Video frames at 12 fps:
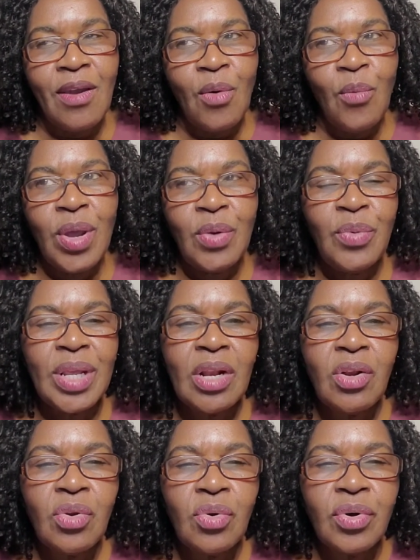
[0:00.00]
When we
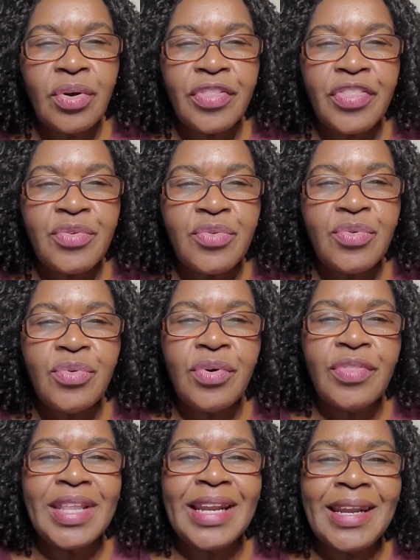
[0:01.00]
look through
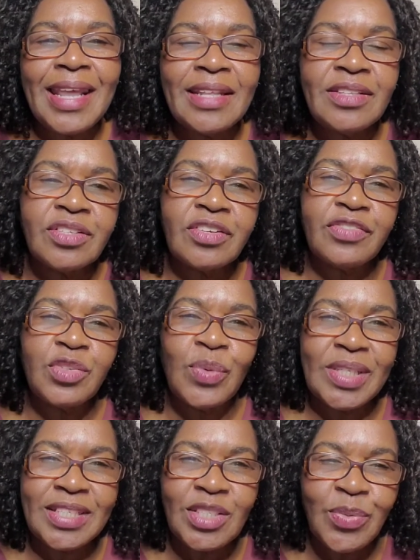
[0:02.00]
the lens of
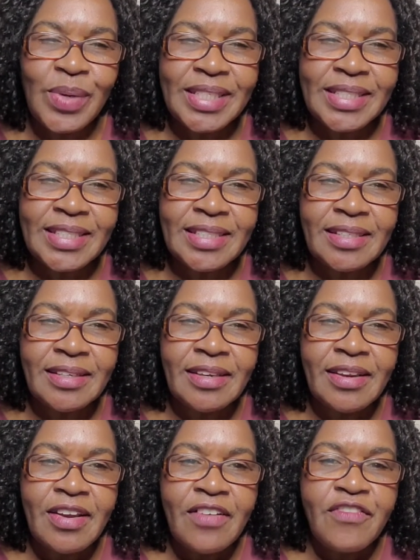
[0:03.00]
2020
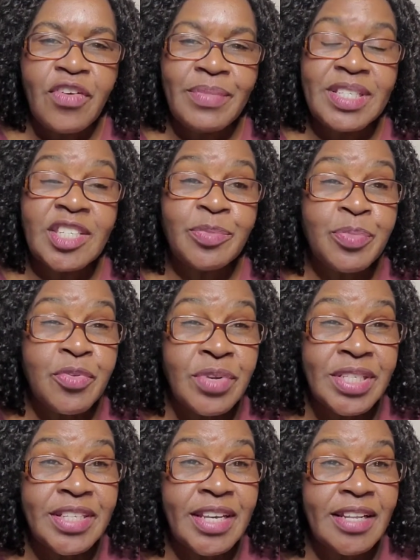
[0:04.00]
from a
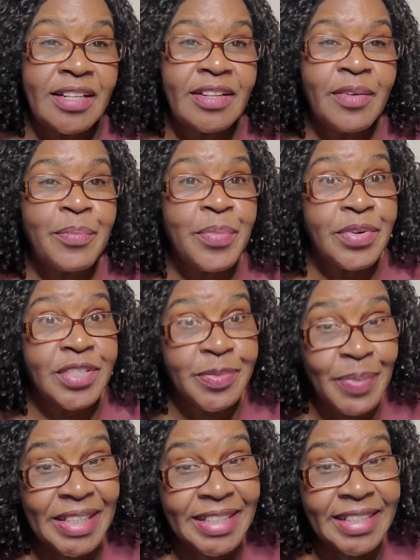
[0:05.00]
spiritual
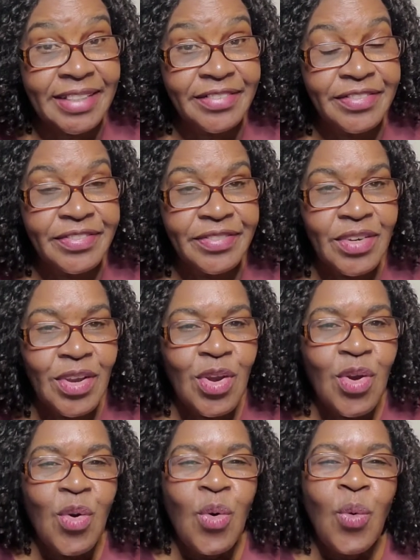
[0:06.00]
perspective,
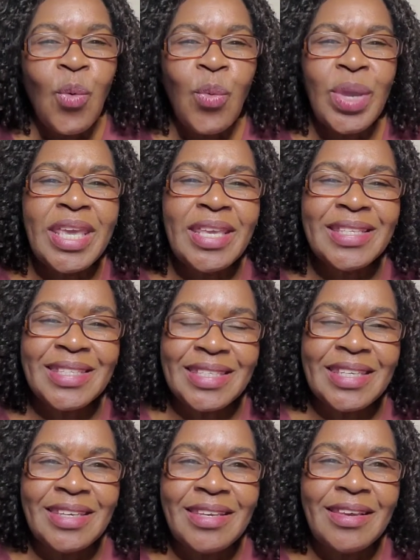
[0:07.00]
we
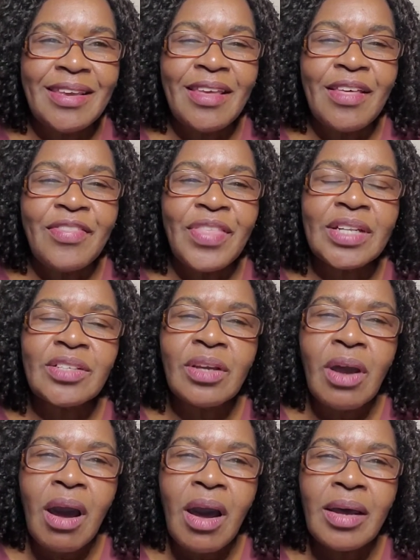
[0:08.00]
see that
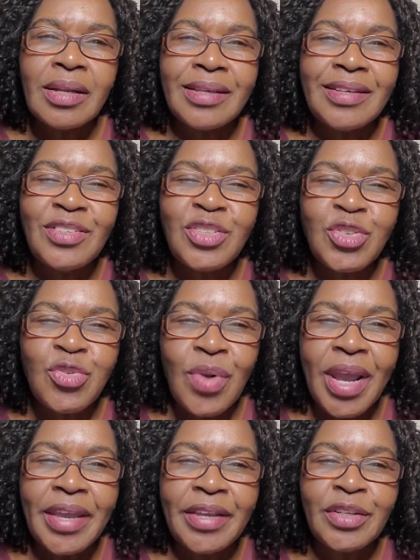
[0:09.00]
God is
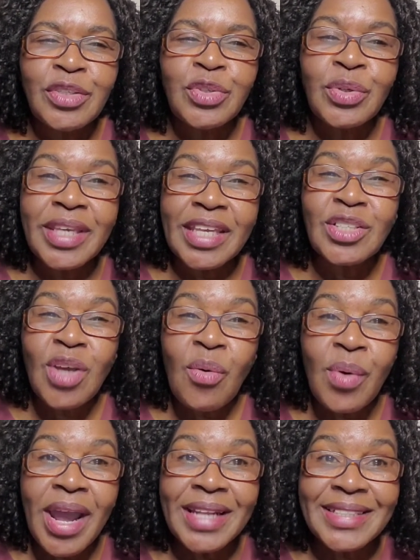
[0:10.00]
trying to get
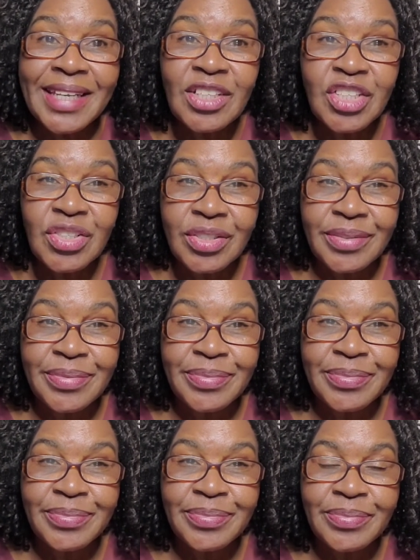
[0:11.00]
our attention.
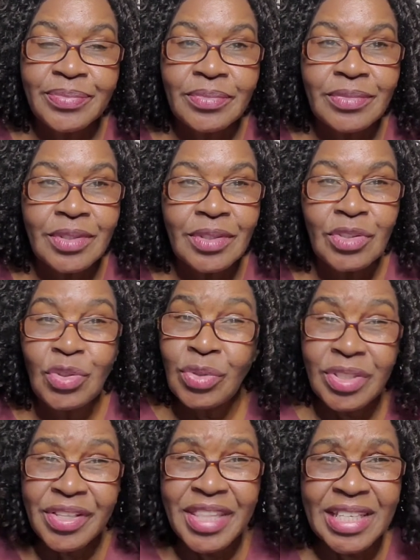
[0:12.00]
Don't
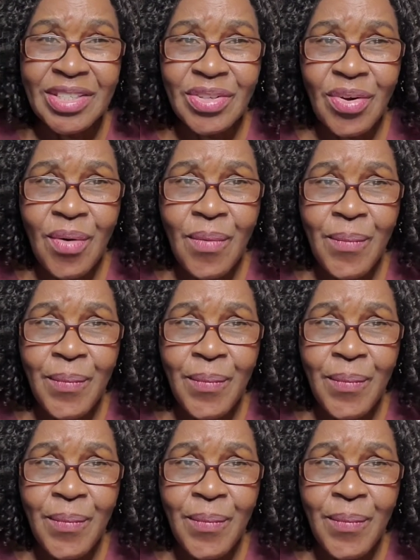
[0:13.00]
you think so?